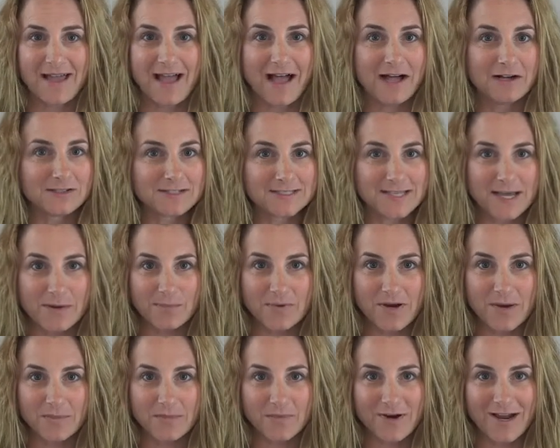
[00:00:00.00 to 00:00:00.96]
LSAT
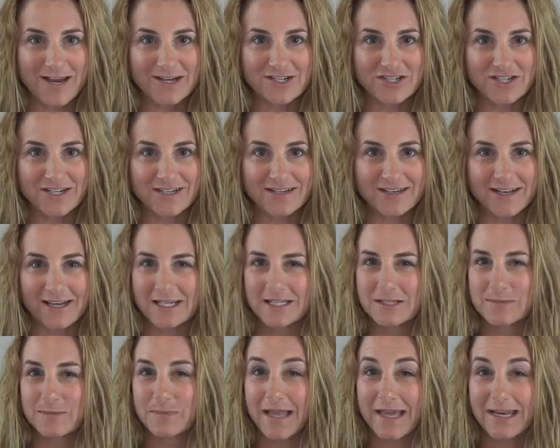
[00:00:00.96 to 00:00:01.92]
preparation,
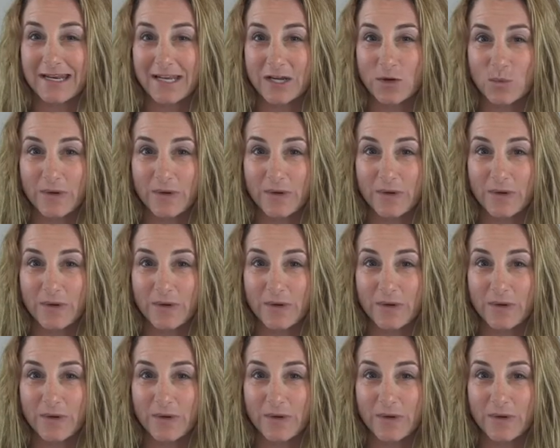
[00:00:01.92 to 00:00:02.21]
explaining